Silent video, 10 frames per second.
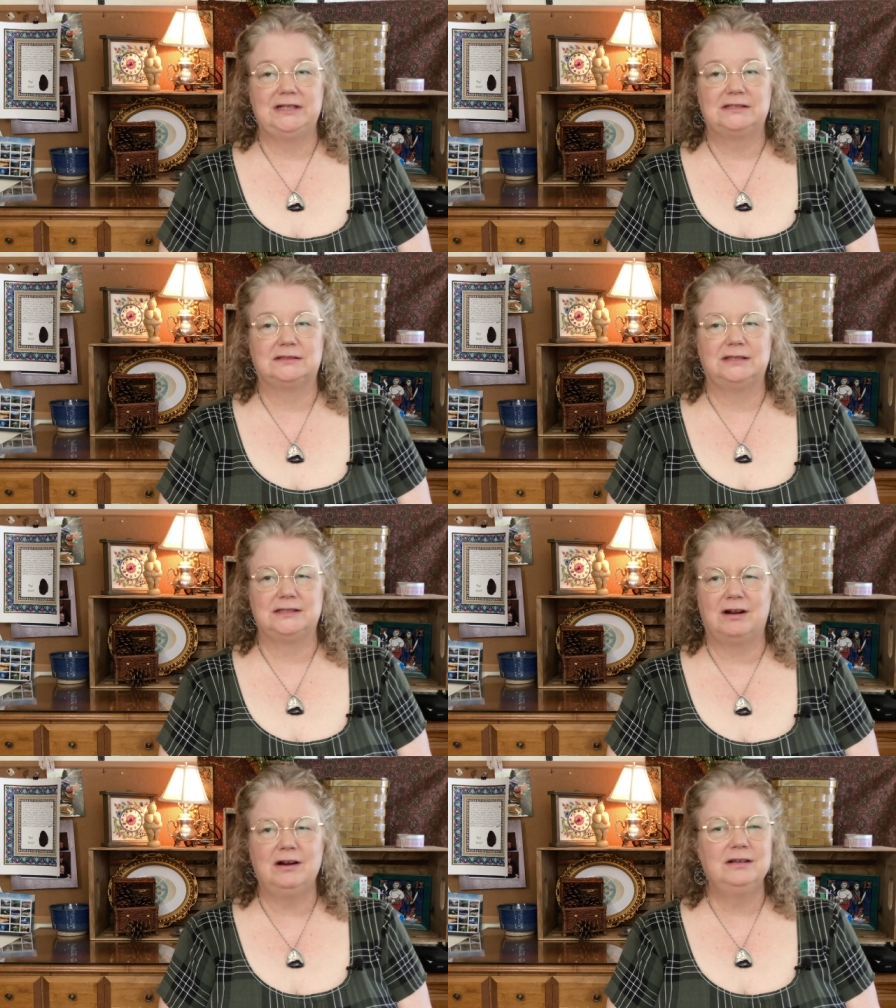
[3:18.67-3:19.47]

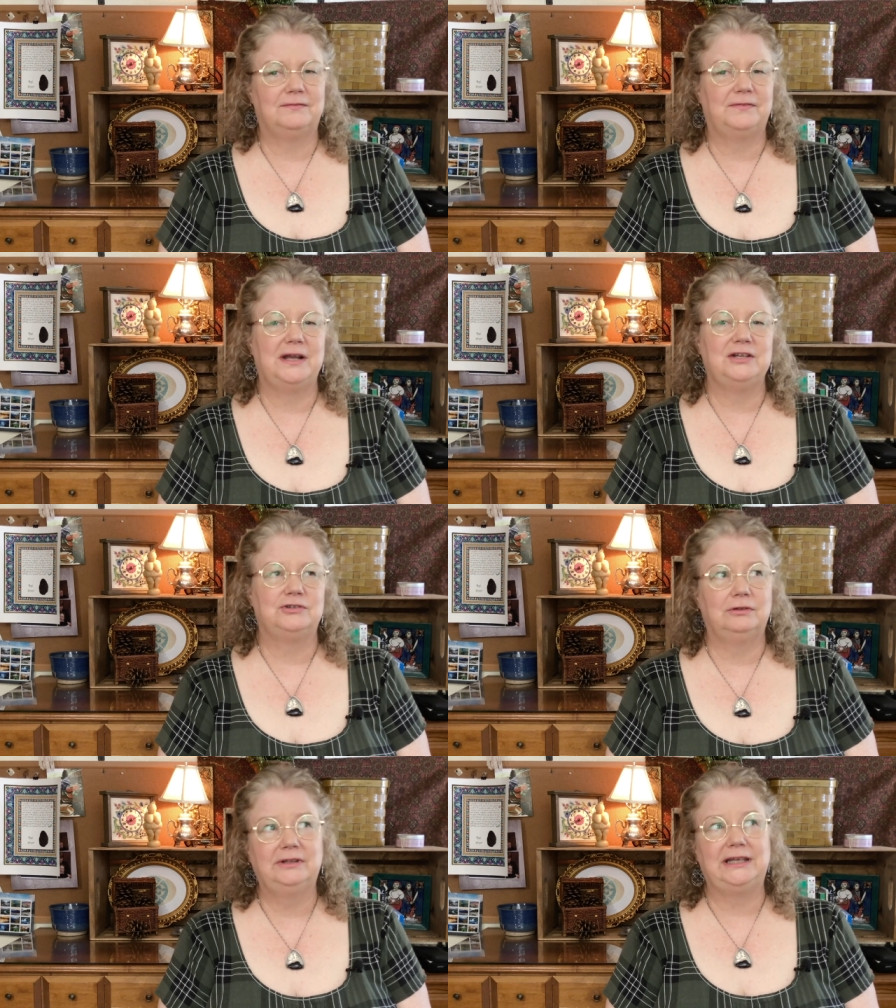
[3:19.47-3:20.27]
It's hard to find
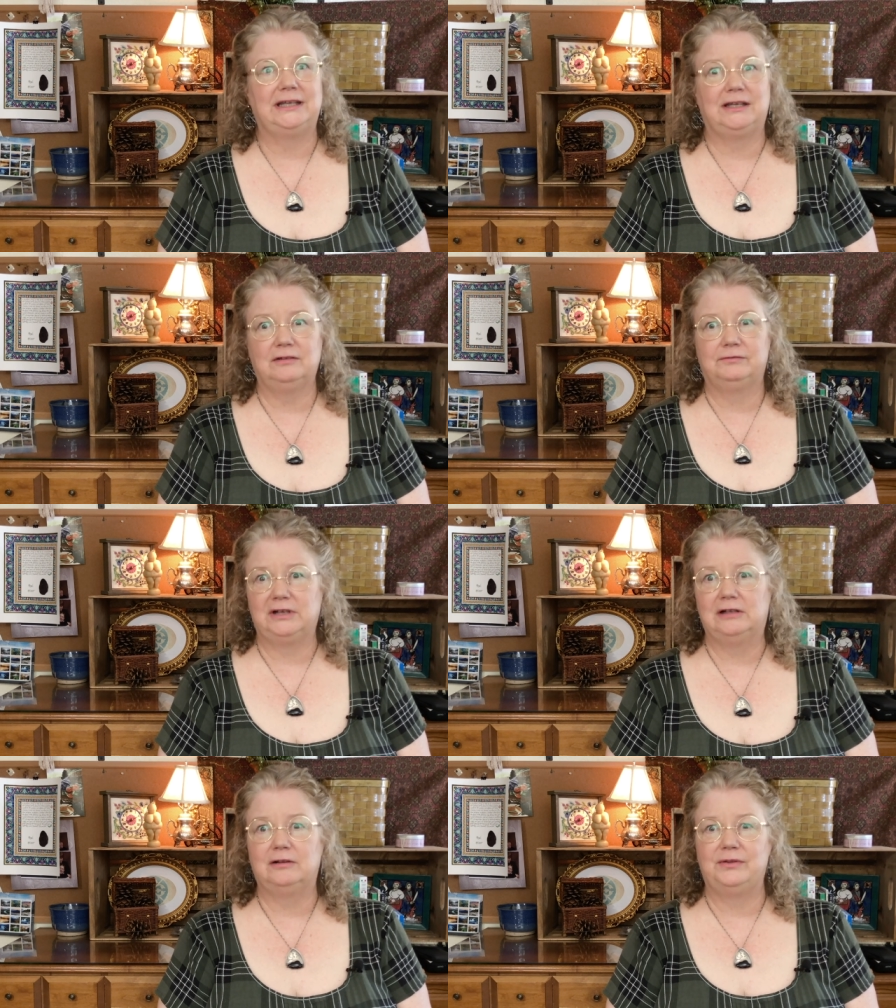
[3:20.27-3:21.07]
truly
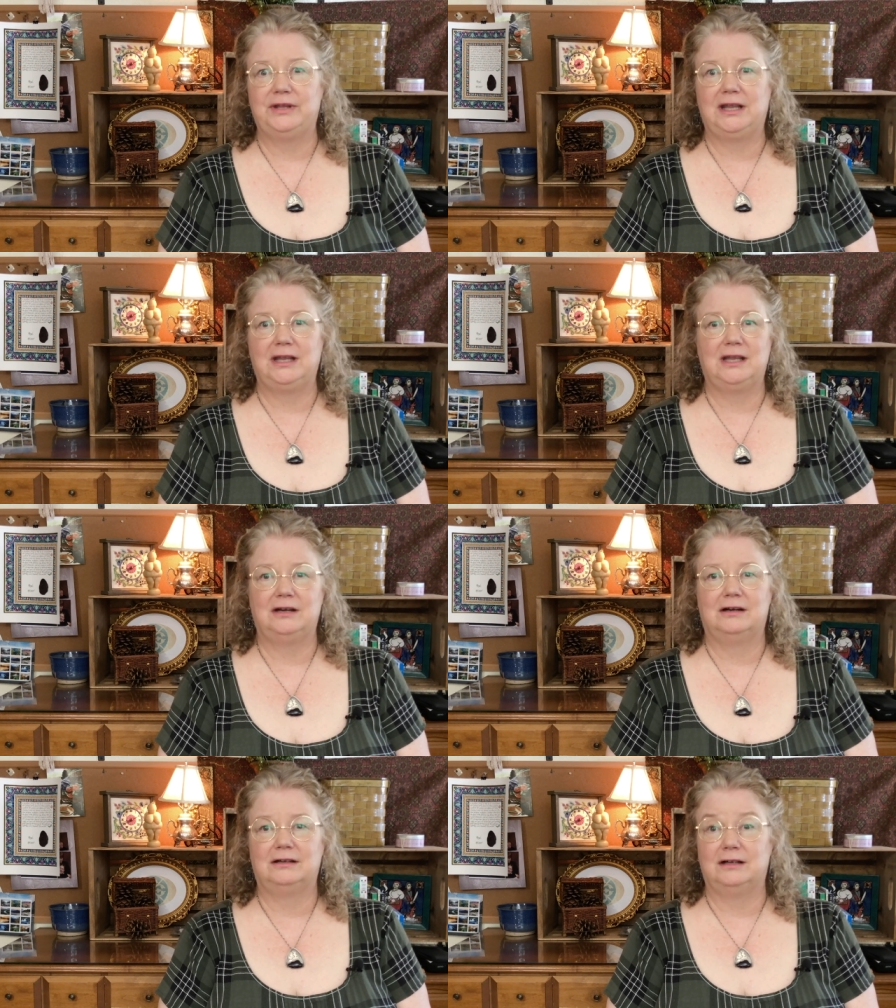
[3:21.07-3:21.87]
guilt-free clothing in
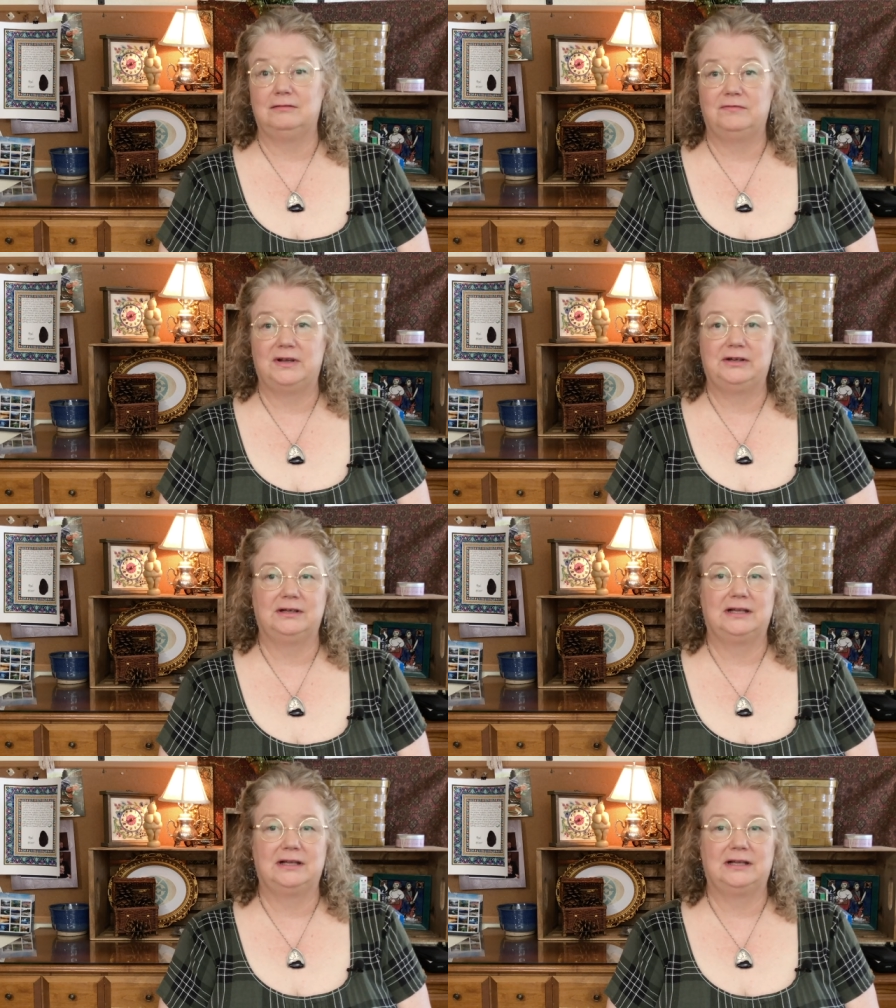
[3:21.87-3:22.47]
our unfettered